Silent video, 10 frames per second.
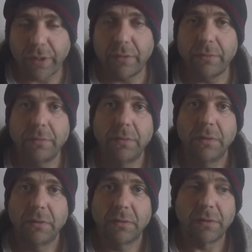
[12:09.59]
you,
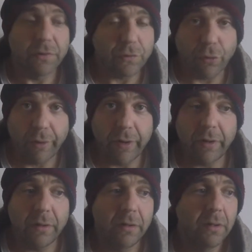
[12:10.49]
the
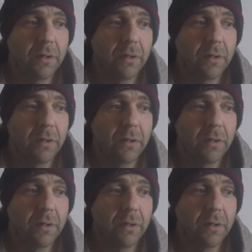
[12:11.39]
destroyer,